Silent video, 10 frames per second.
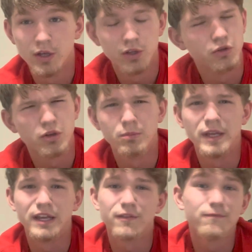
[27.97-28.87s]
You can be
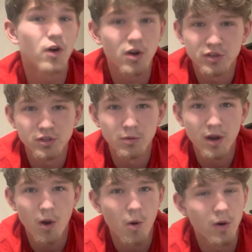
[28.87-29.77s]
as far as you want
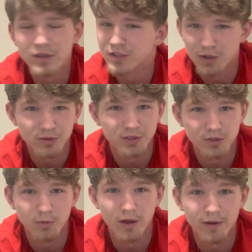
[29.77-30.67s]
or as close as you
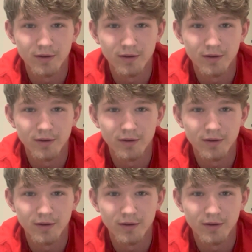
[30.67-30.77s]
want.